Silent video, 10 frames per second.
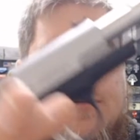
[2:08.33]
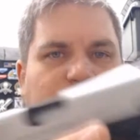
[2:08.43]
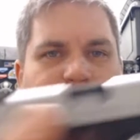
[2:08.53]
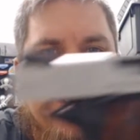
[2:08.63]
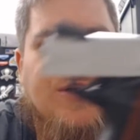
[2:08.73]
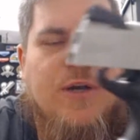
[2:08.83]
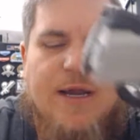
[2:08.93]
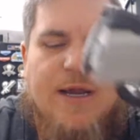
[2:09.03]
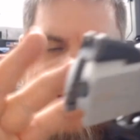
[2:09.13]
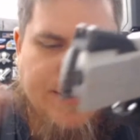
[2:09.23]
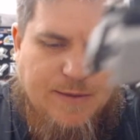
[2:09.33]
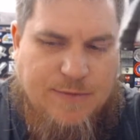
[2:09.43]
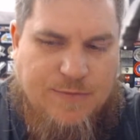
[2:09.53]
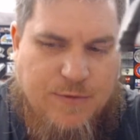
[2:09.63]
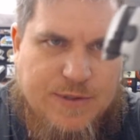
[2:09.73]
we're going to make sure, I already did
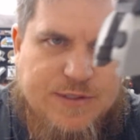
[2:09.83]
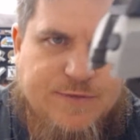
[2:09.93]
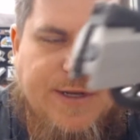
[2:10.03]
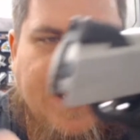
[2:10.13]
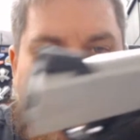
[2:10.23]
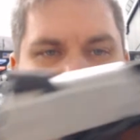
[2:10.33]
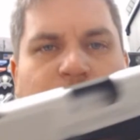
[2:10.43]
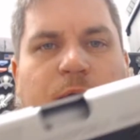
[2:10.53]
before this video,